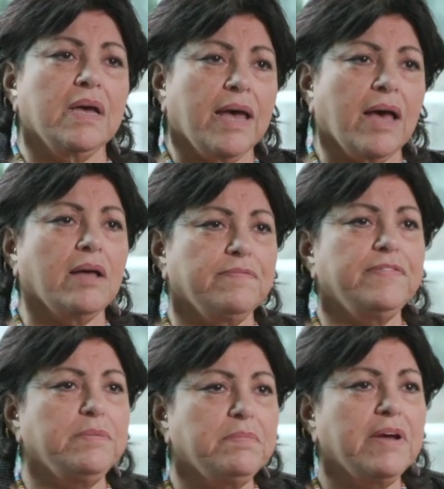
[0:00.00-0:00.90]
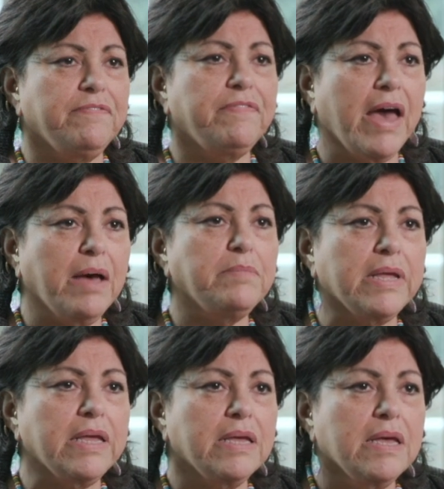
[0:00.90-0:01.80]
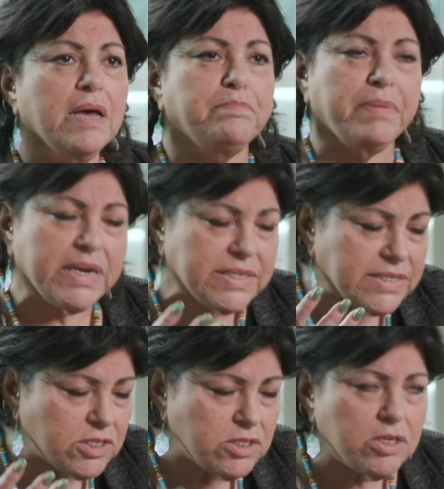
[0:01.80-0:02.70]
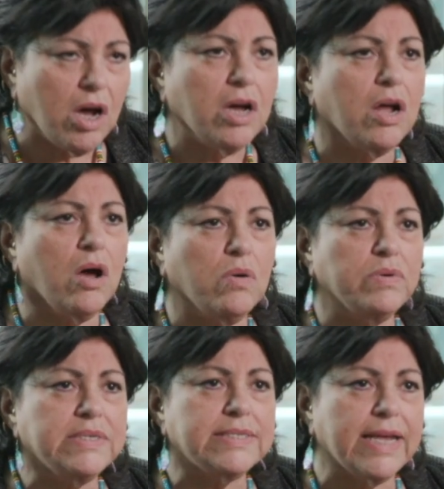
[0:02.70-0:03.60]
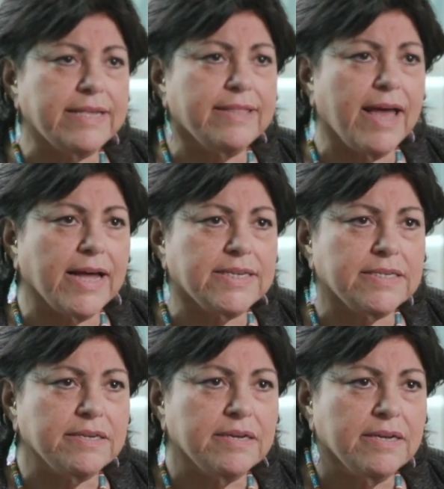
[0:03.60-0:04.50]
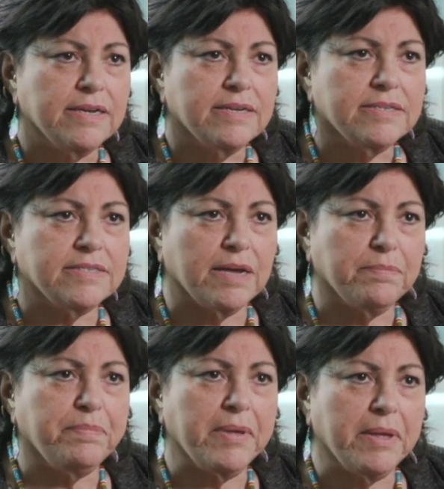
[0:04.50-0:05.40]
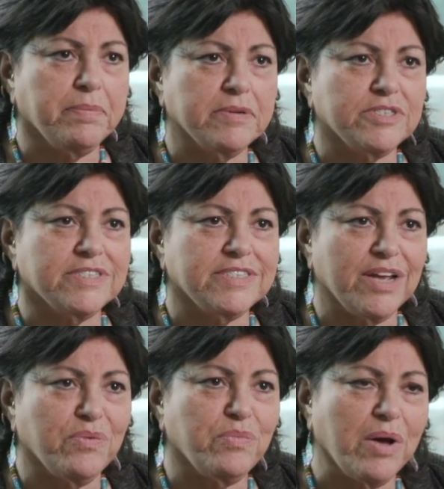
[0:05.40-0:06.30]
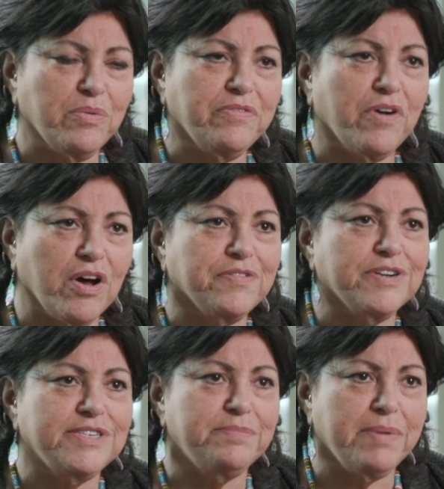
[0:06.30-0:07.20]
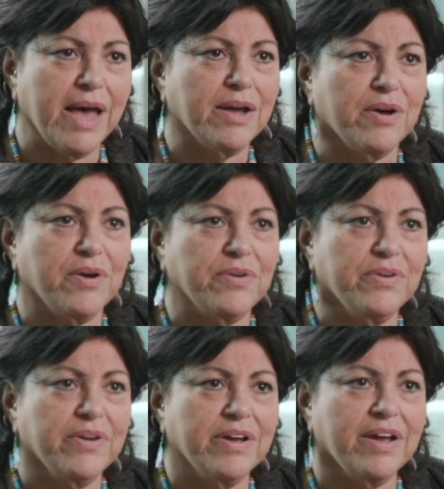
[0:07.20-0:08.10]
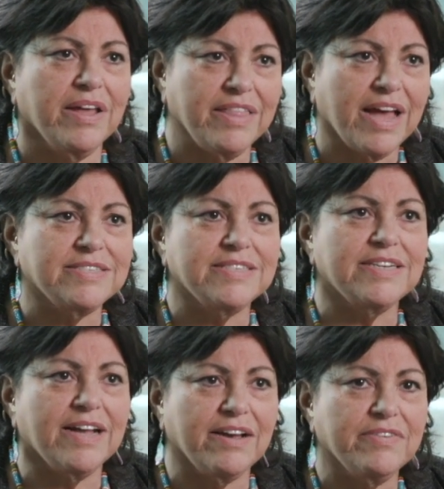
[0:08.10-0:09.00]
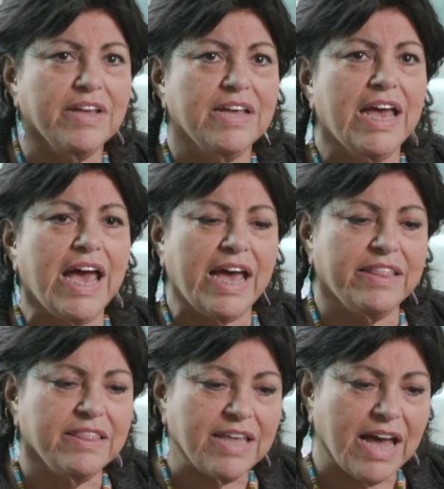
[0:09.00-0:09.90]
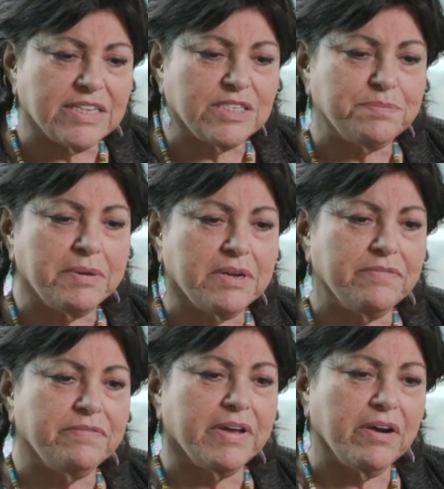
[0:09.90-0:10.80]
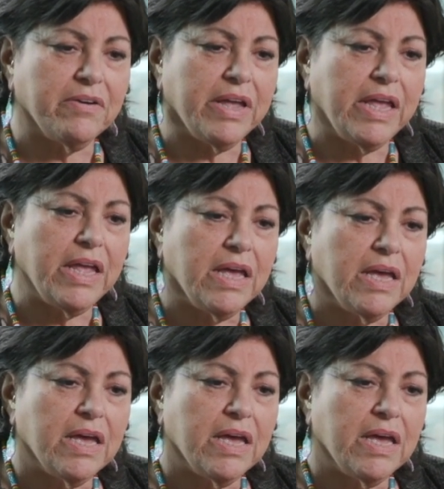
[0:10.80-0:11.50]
help feed my family. But it's not always like that. Some people just say, well, we've offered tobacco, and that's enough. And that's been a very